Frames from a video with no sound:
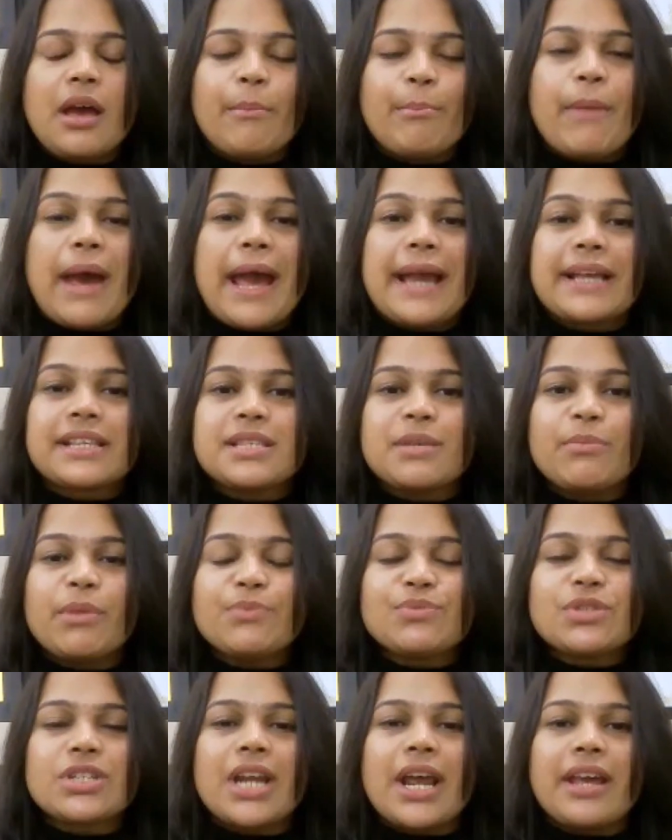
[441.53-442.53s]
Maximum
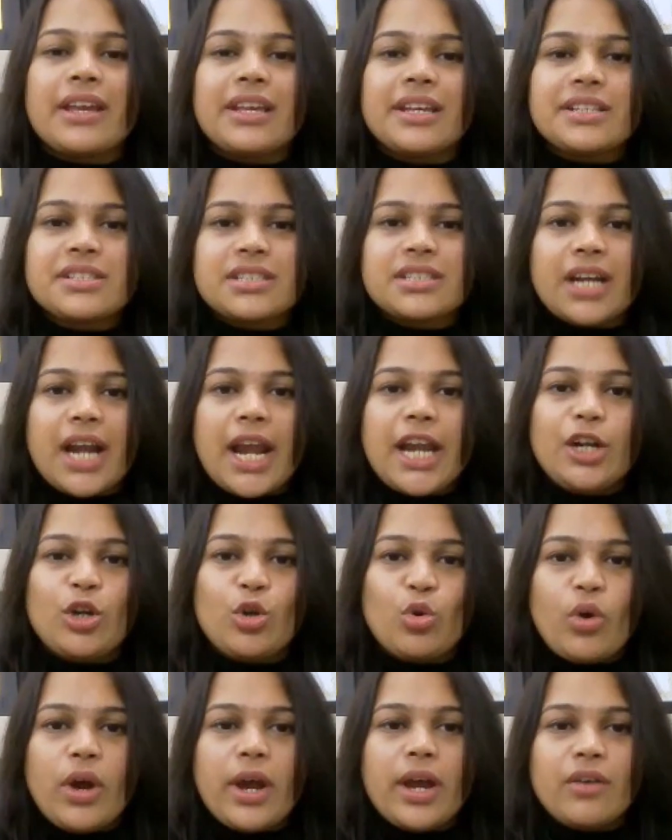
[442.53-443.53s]
strikings, try
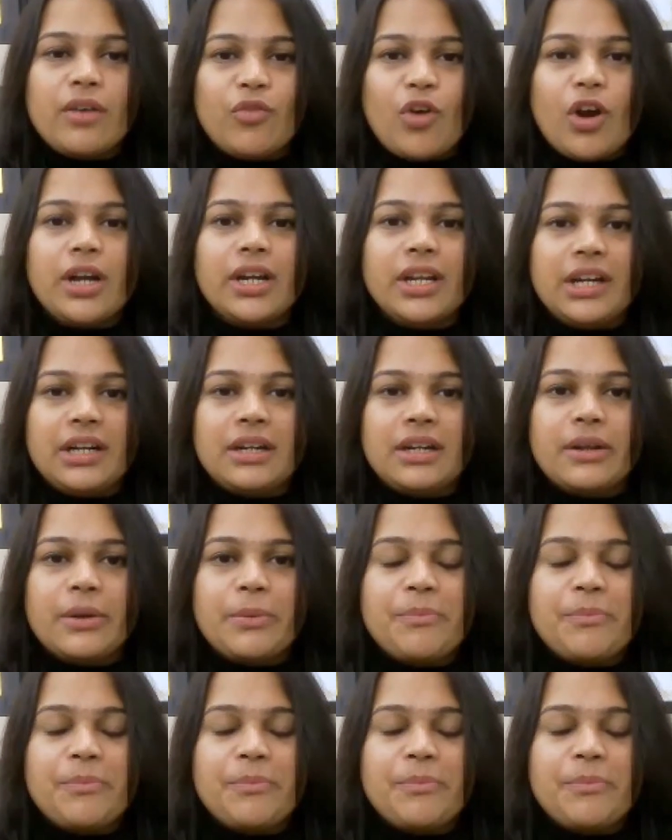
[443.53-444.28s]
to avoid it.